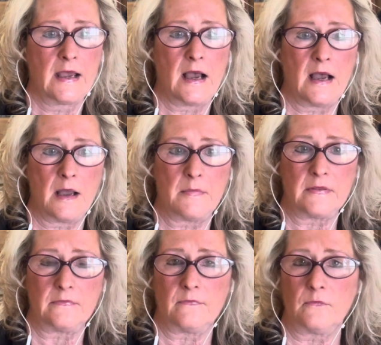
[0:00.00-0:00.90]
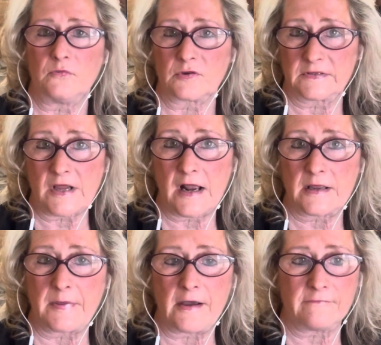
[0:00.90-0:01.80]
We're going to talk
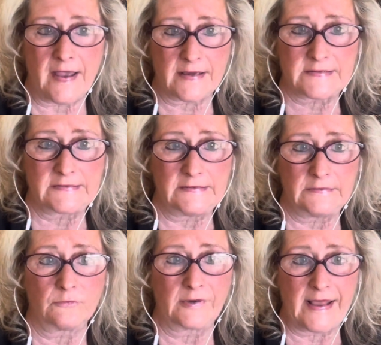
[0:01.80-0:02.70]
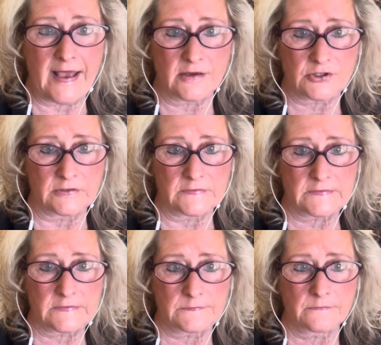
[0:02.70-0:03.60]
about vaccine
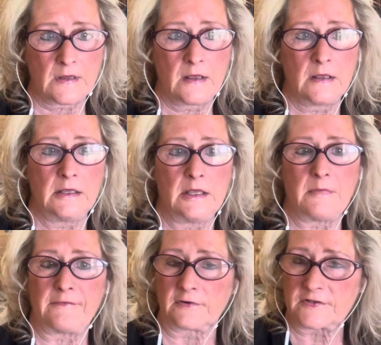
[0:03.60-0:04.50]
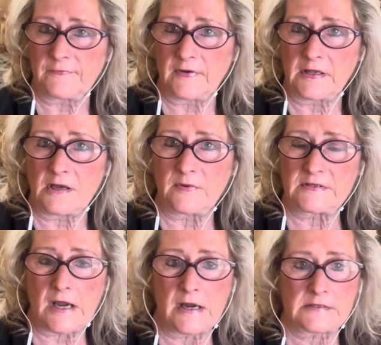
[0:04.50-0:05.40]
reactions. In my first video, we
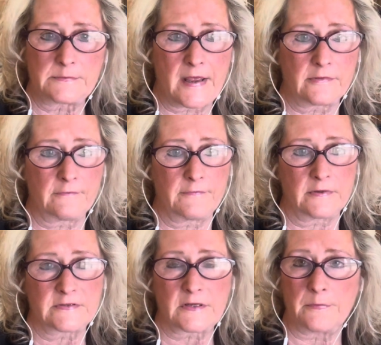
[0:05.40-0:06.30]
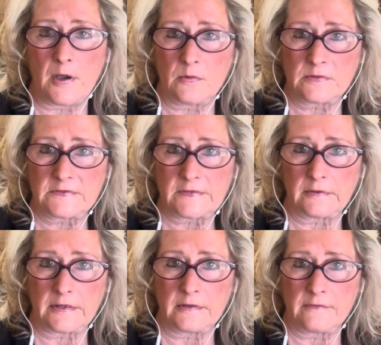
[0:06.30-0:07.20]
talked about the various components that are
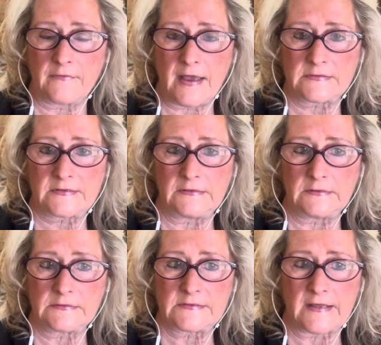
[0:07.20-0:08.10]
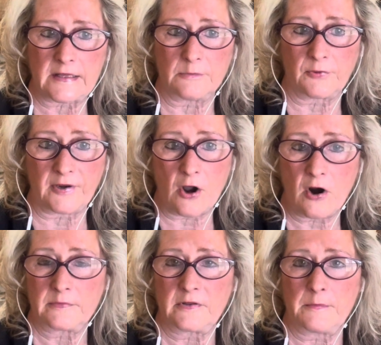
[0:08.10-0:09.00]
in the vaccines that can bring
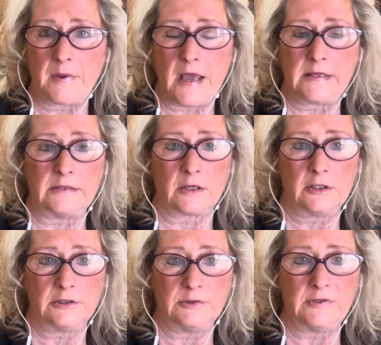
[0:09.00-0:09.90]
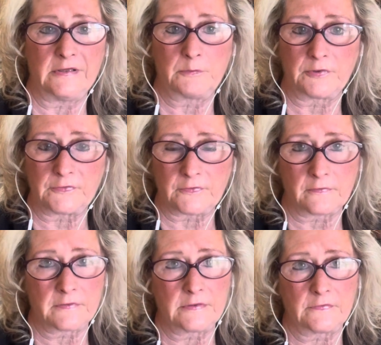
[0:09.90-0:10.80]
harm to the body, including
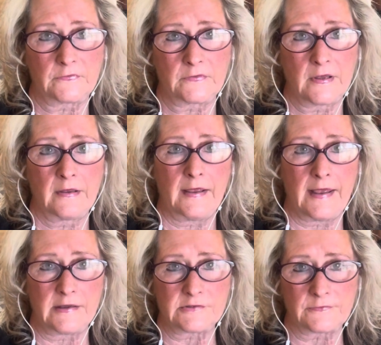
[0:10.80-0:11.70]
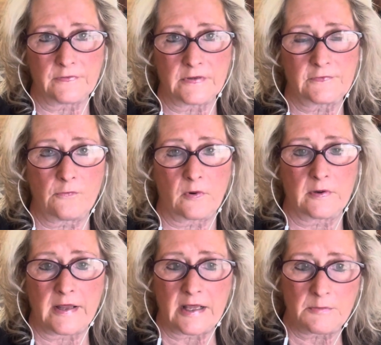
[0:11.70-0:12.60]
preservatives, adjuvants,
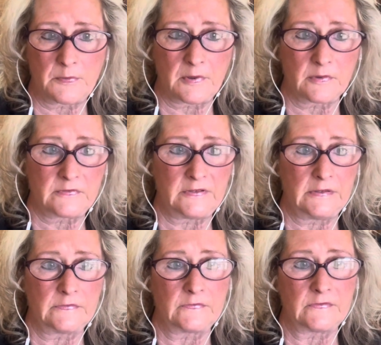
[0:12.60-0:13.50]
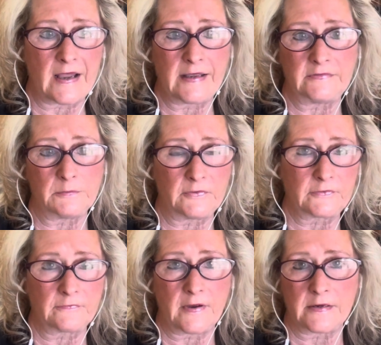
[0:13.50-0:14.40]
foreign animal proteins, dyes,
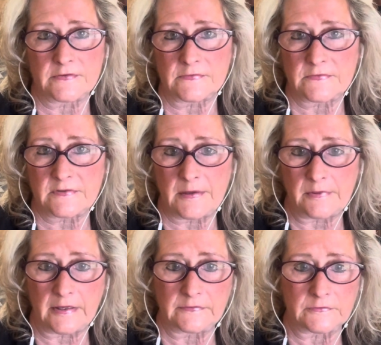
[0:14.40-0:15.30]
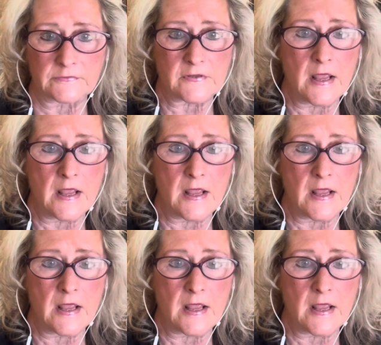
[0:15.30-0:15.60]
emulsifiers, and stabilizers.